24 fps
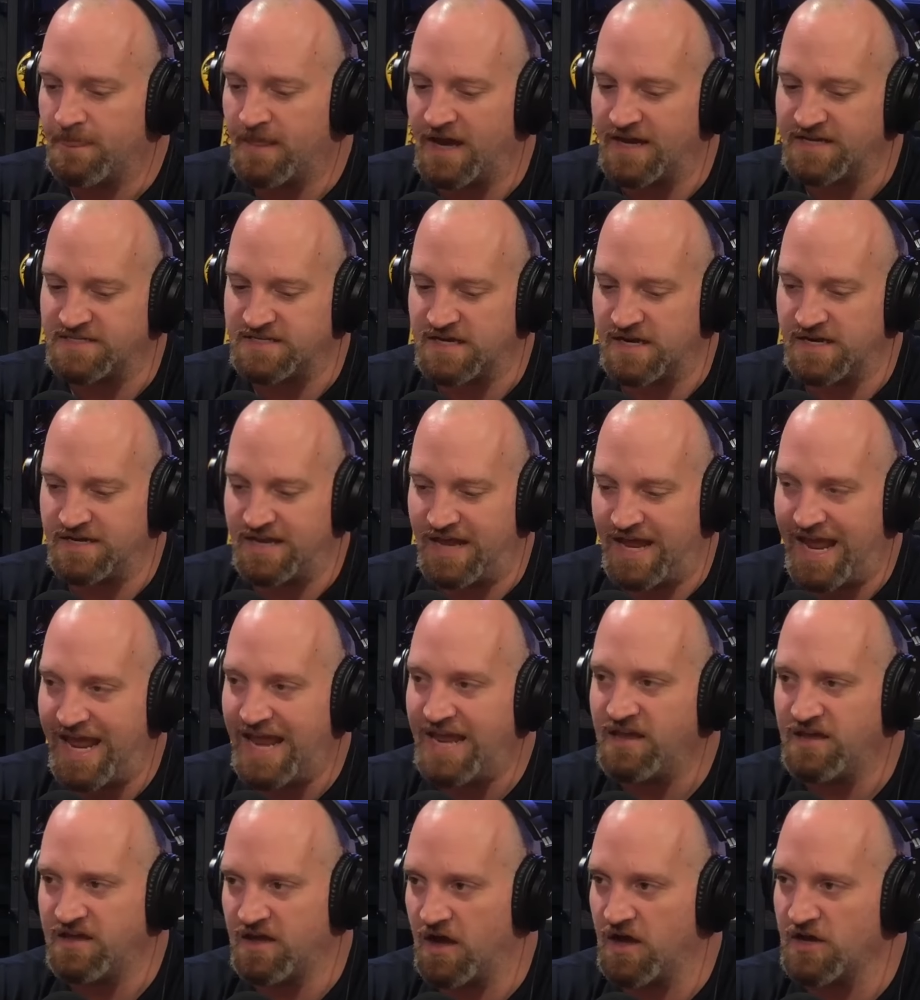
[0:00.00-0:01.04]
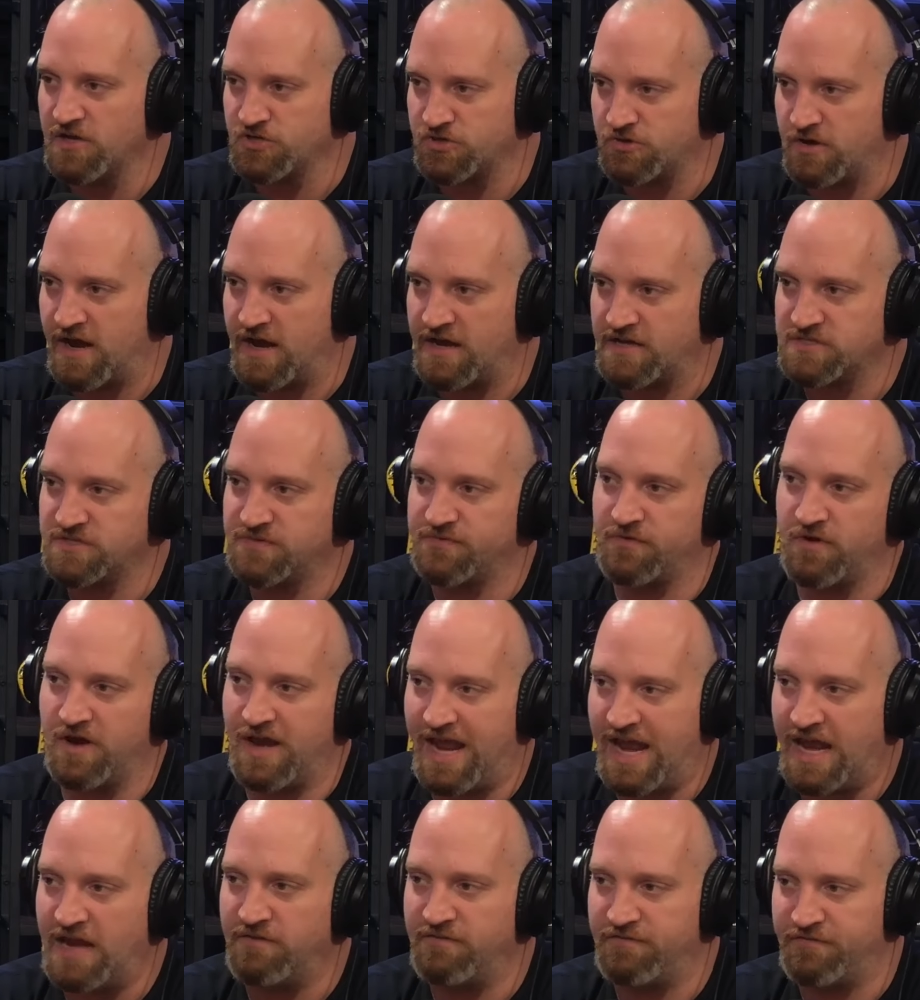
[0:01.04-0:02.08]
I signed 8 contracts for
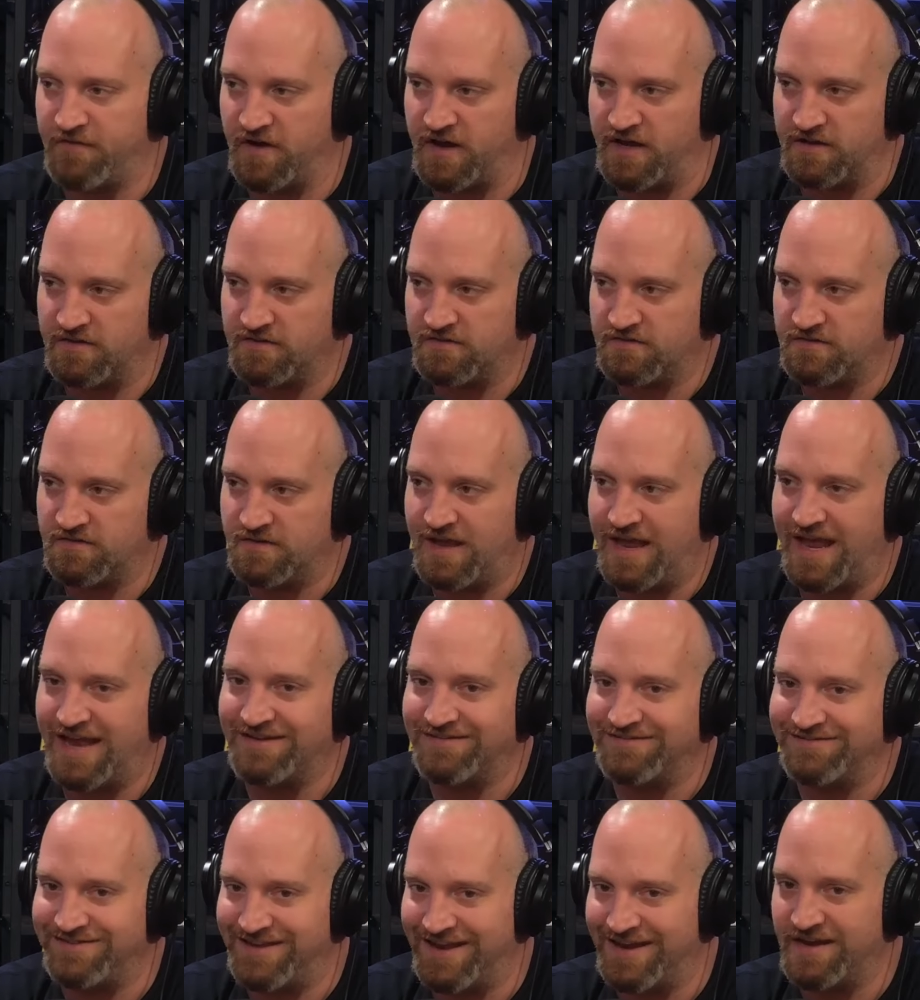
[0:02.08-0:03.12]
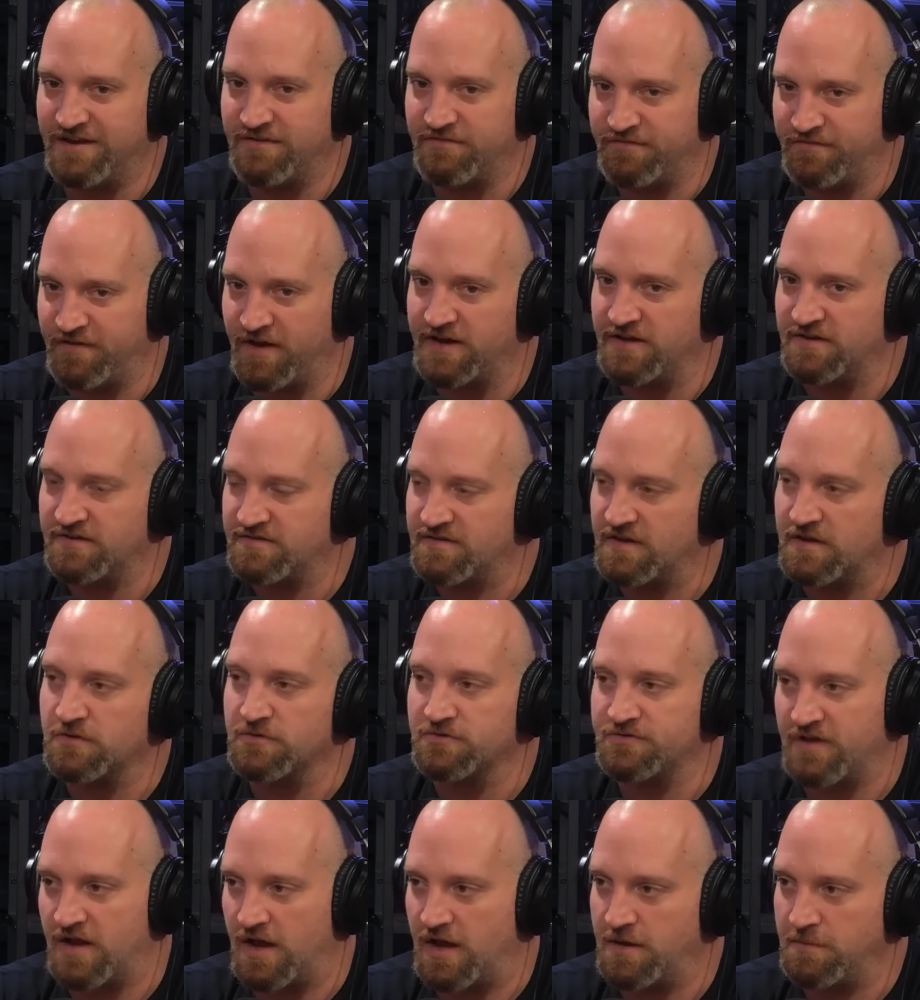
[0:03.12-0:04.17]
8 fights and didn't fight a
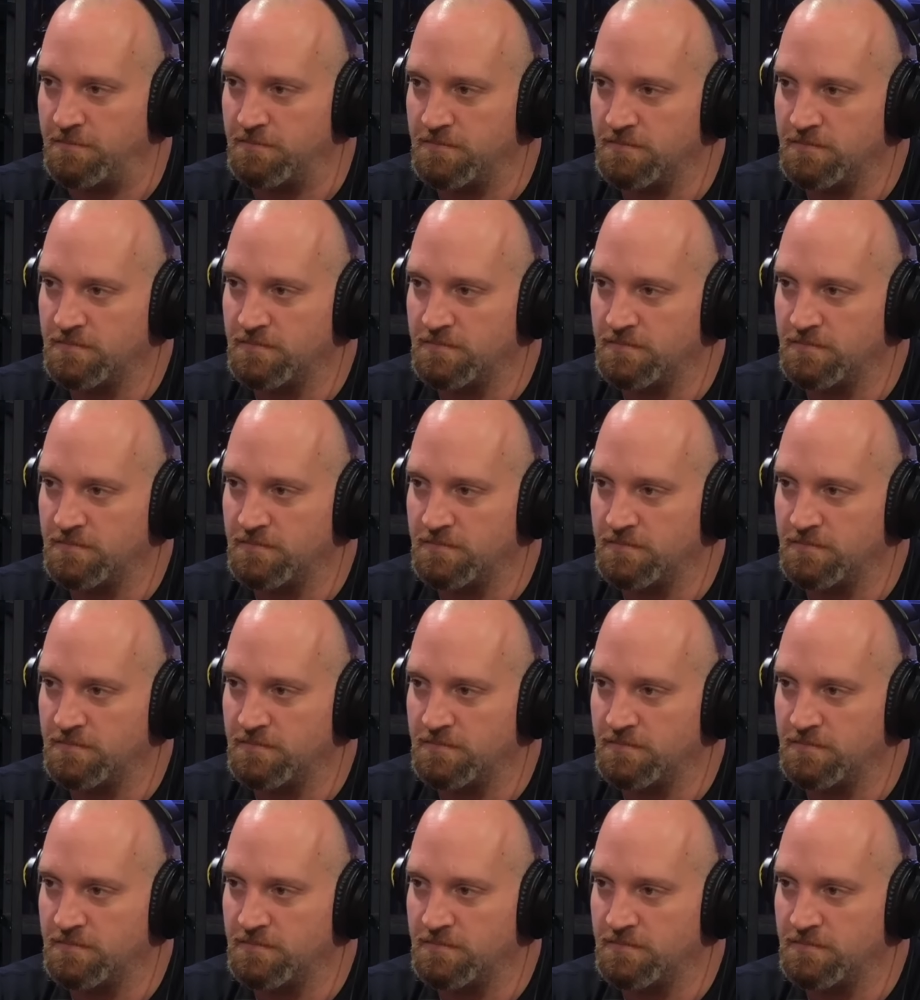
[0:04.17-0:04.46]
single time.